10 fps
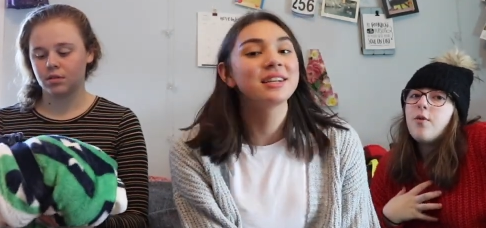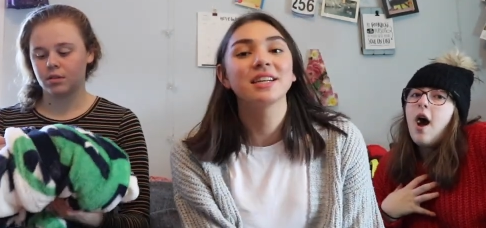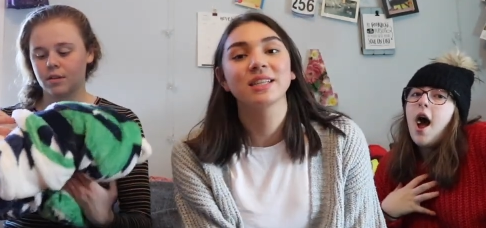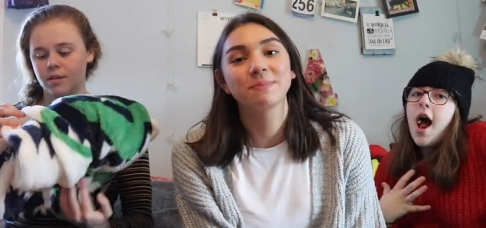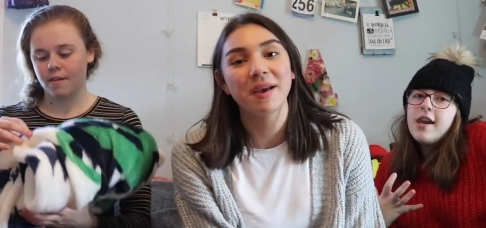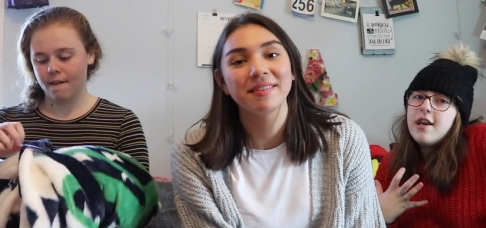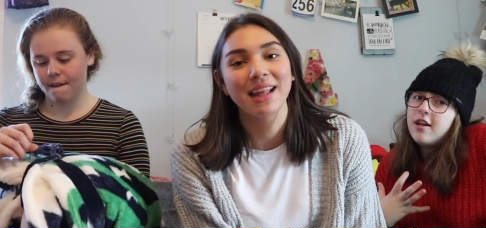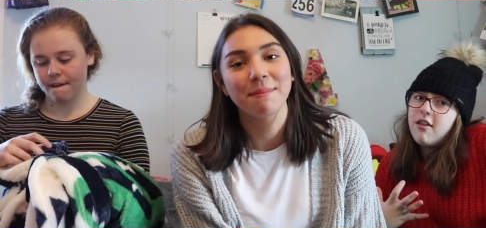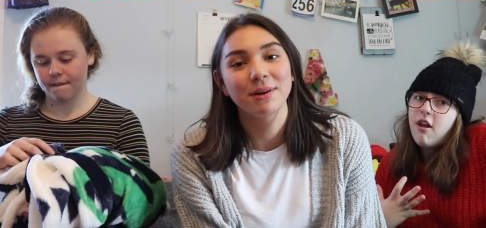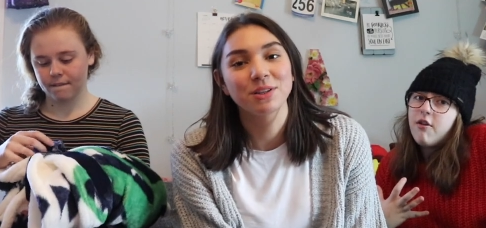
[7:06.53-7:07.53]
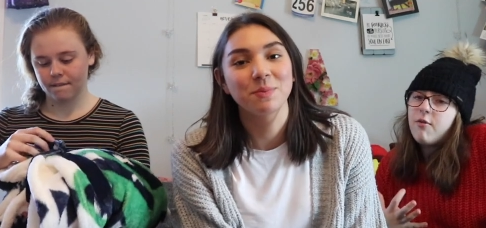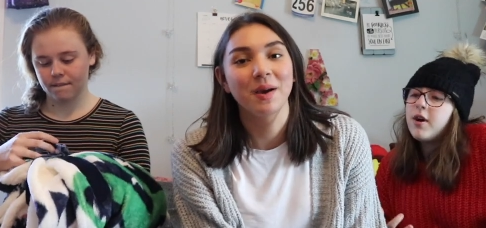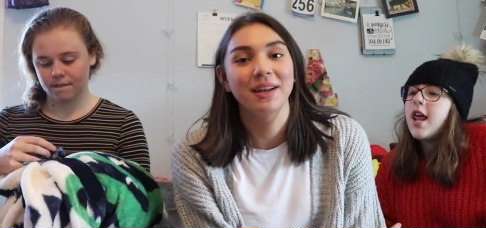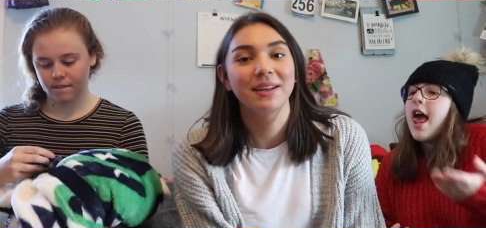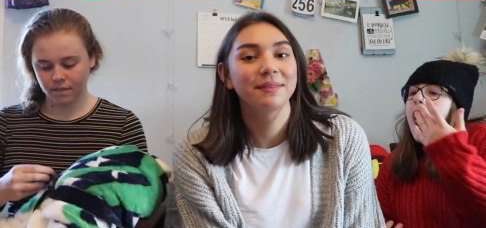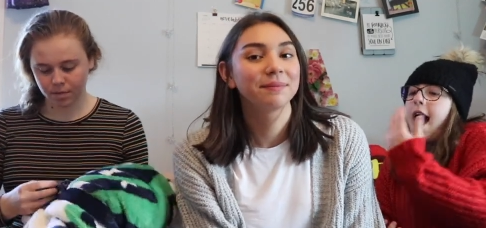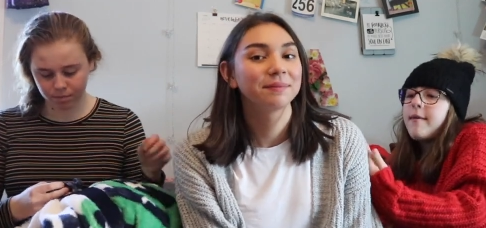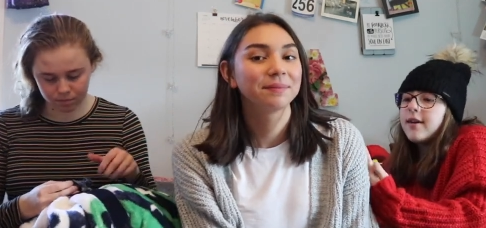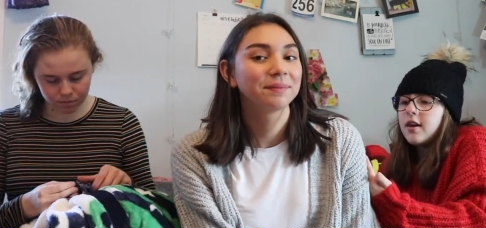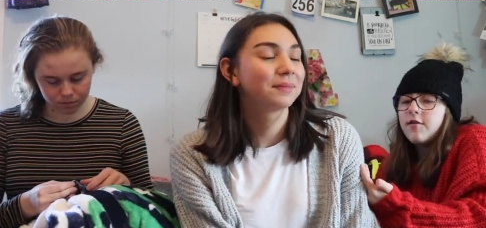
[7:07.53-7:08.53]
Speaker 1: So I didn't that much money.
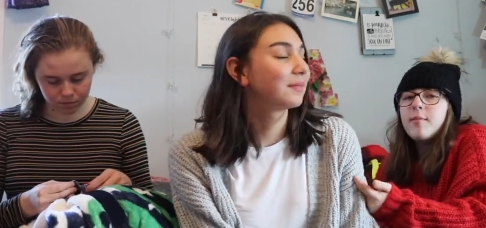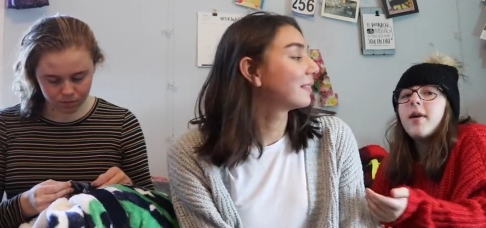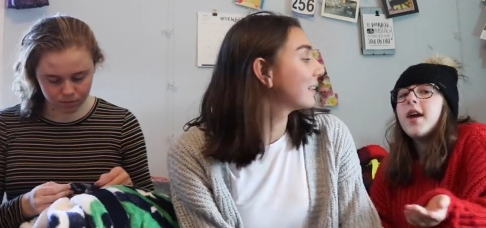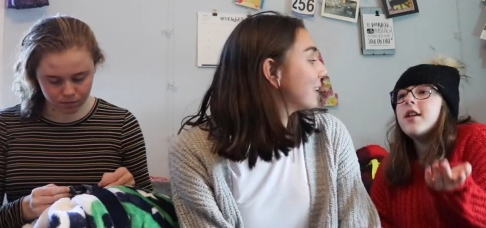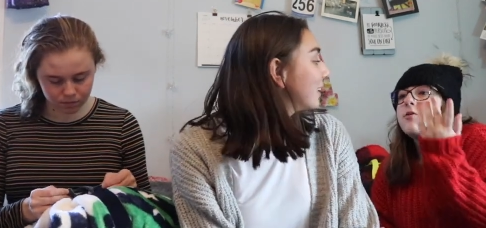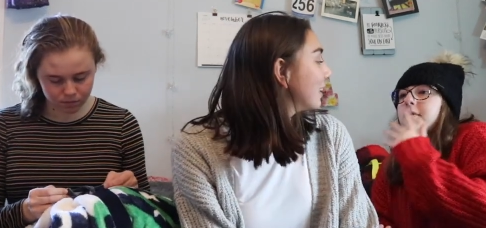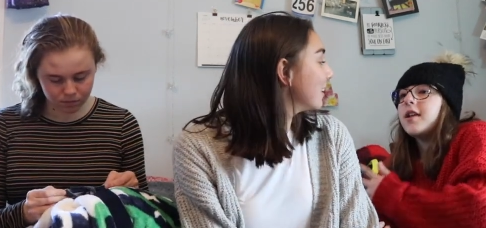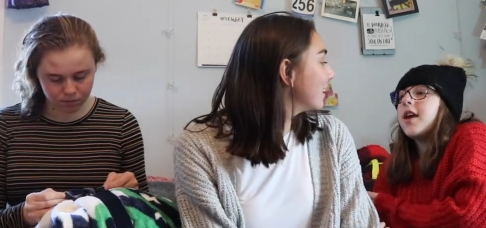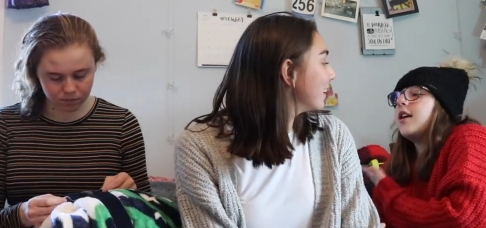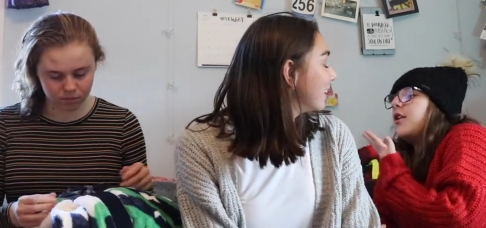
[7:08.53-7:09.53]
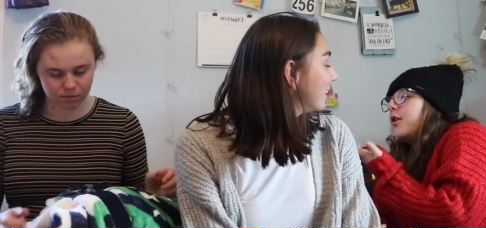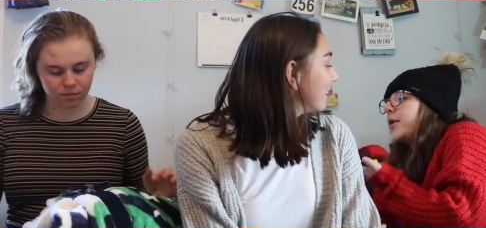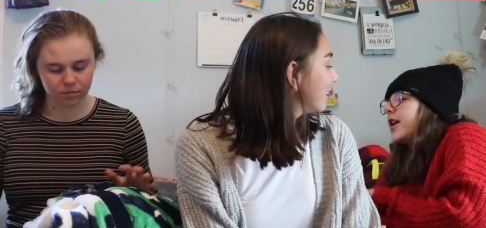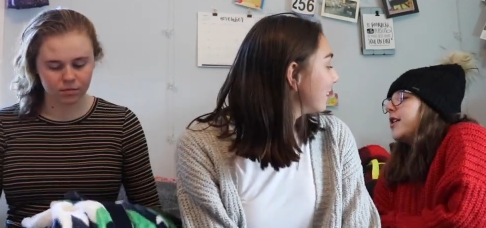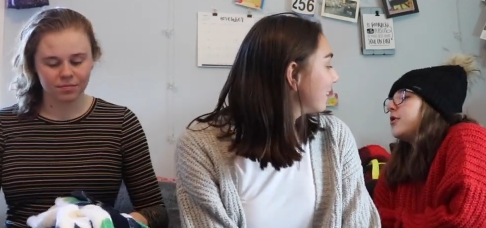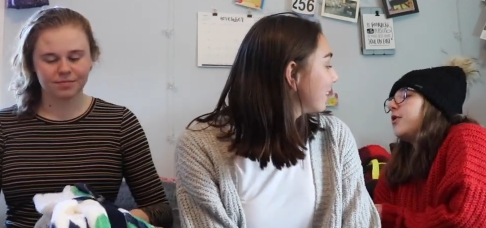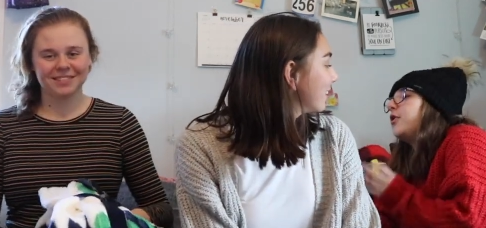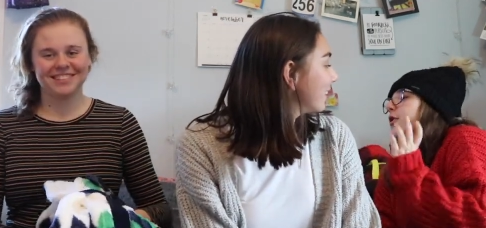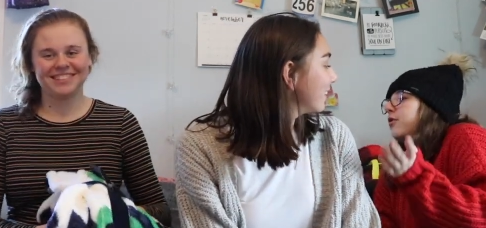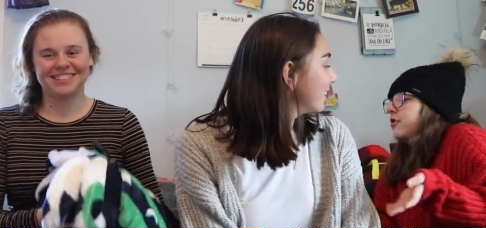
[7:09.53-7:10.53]
Abby got a free blanket, so we were like, you know what, Hazel,
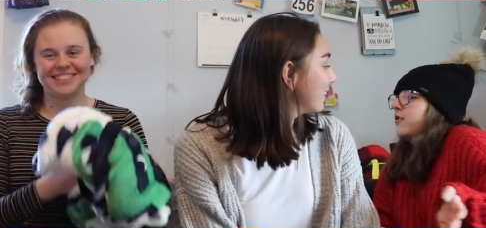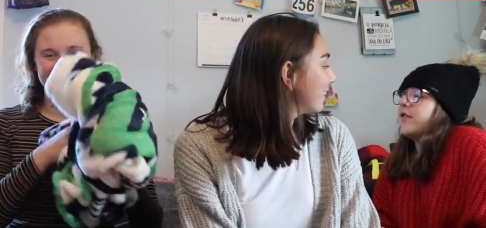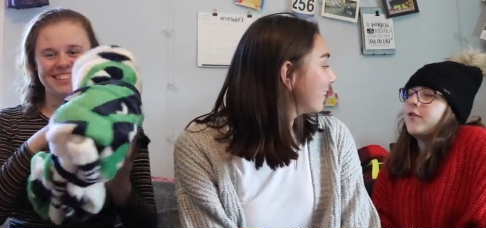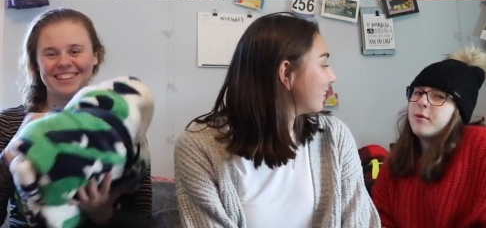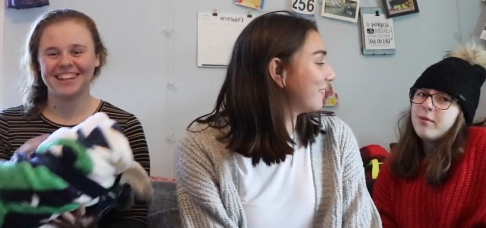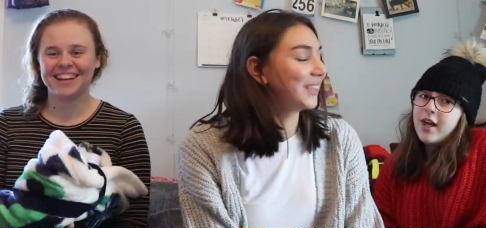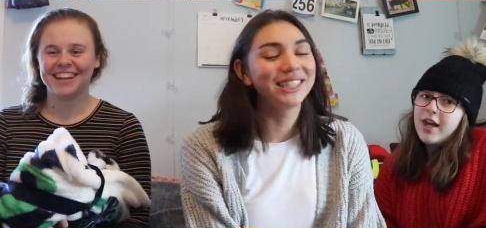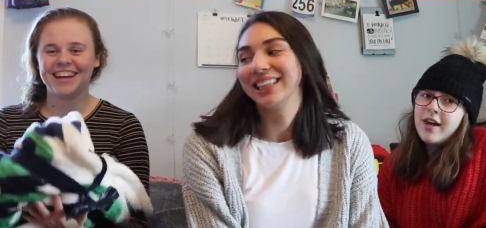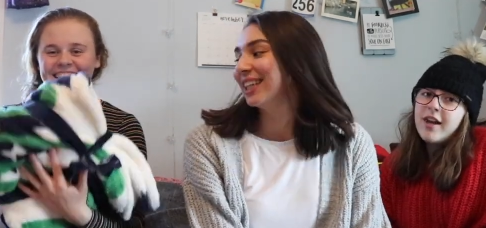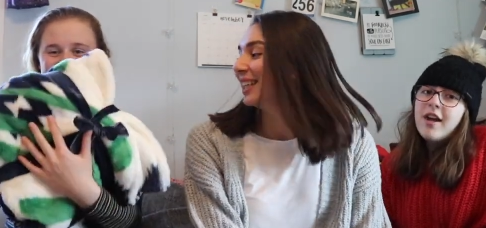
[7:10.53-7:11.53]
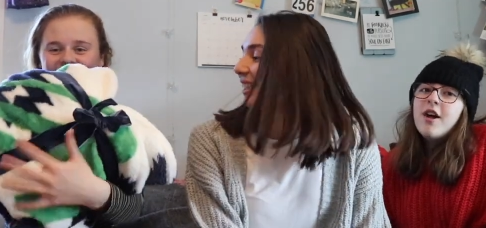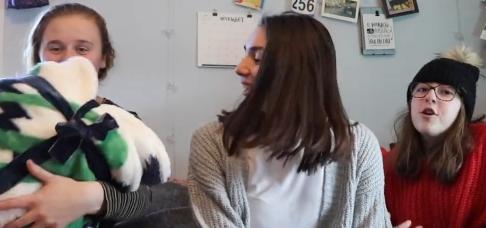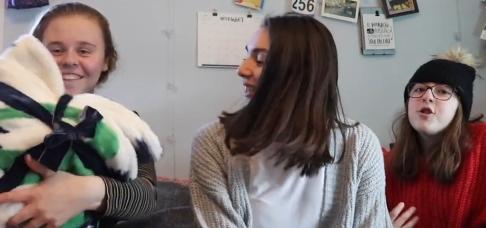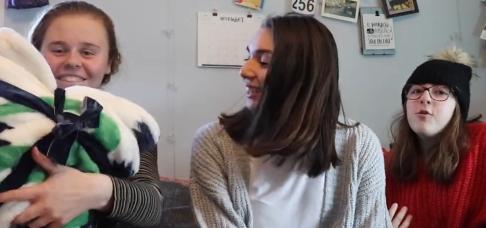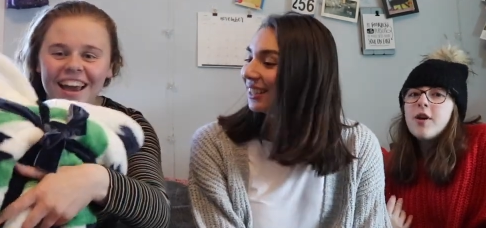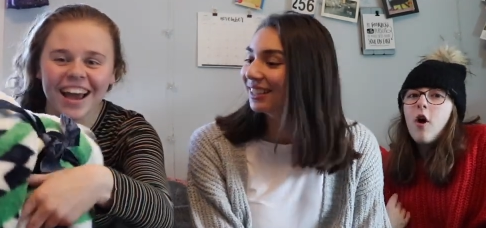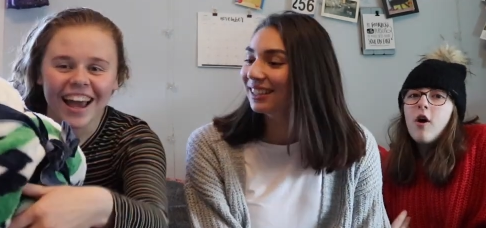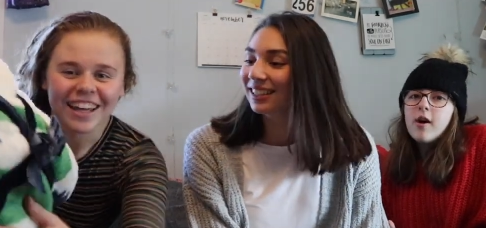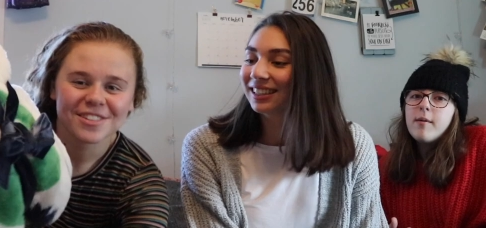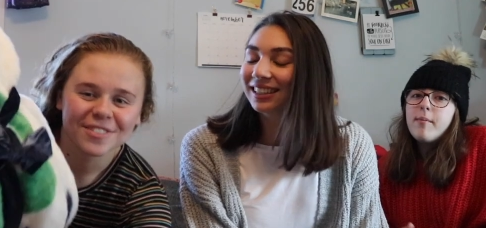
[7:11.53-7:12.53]
you deserve a free blanket. blanket yeah. So we
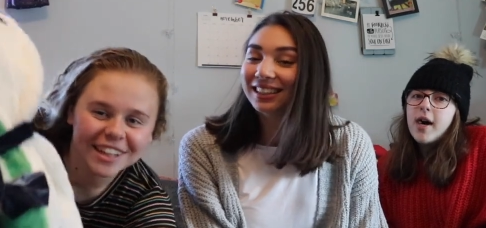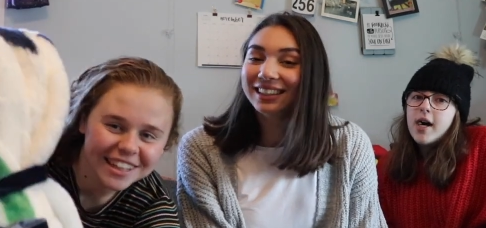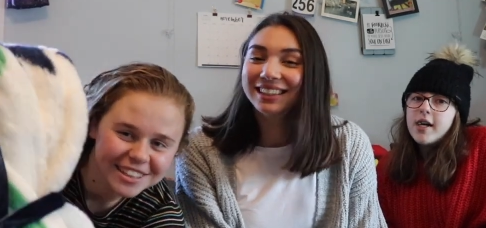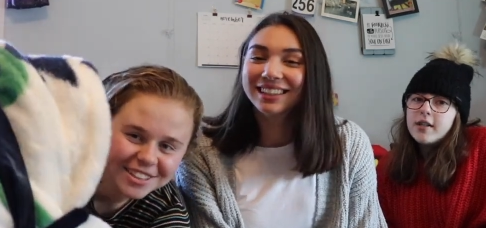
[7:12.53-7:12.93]
all It's combined. really